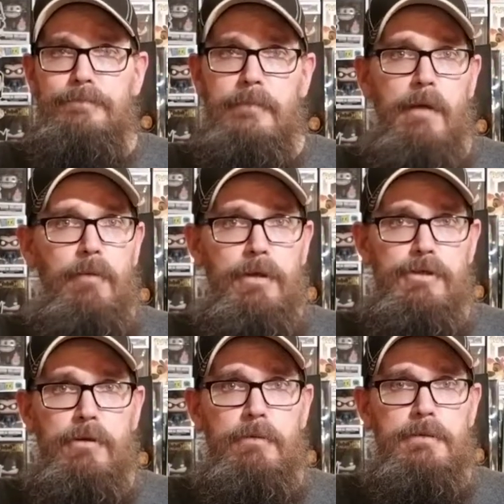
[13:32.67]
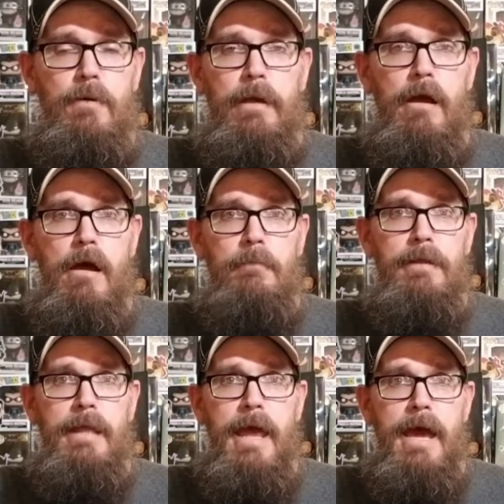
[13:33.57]
Not really sure what's going on
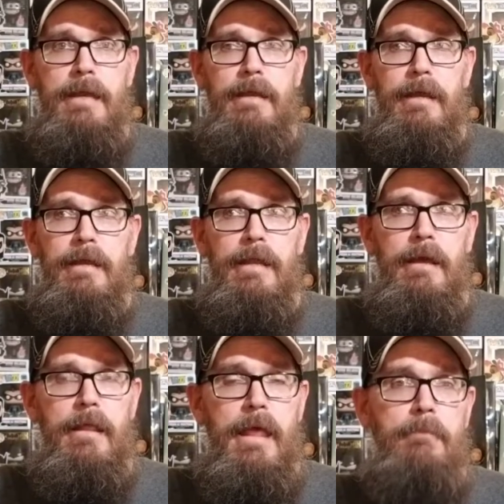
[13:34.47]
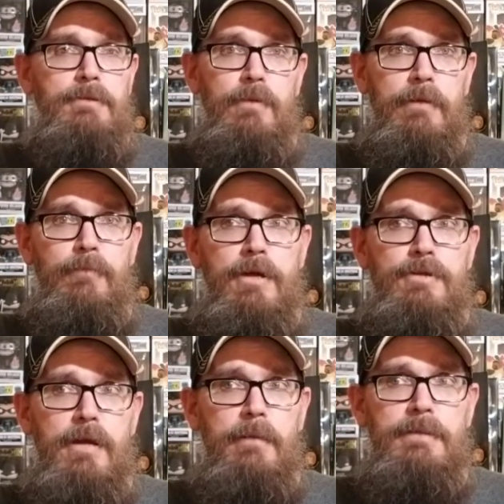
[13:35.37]
with that, and yeah, that was really
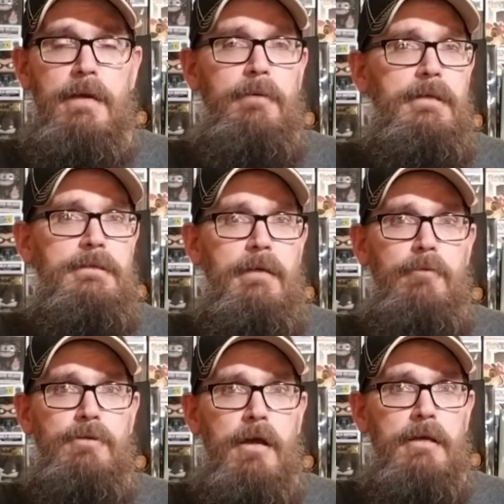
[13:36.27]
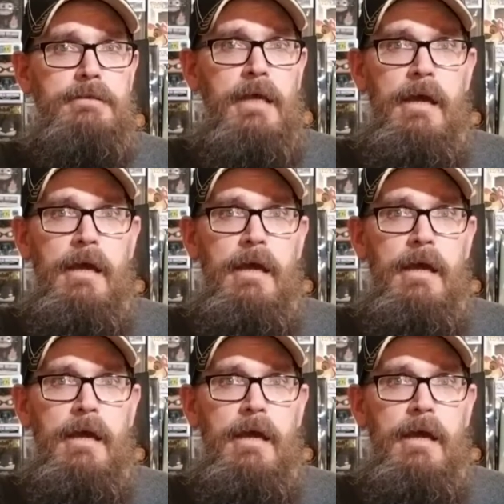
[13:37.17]
frustrating because I went to several Targets